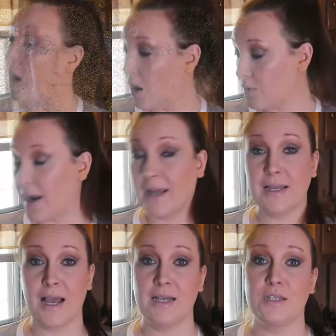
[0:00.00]
Alright
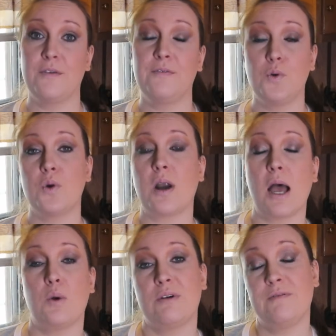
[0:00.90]
guys, for
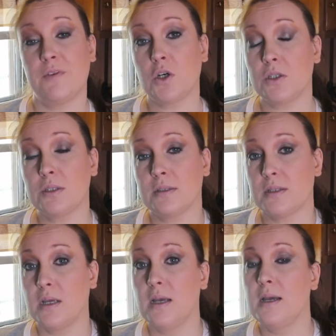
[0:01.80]
our
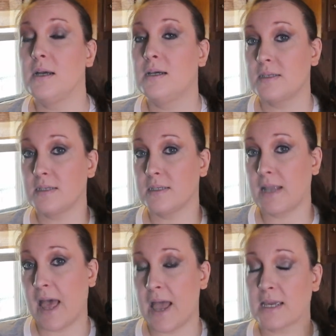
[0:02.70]
first
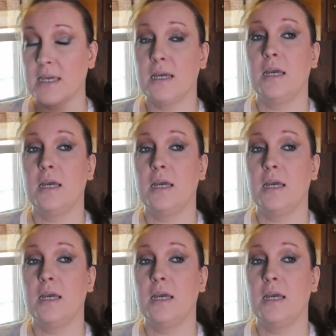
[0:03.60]
snack,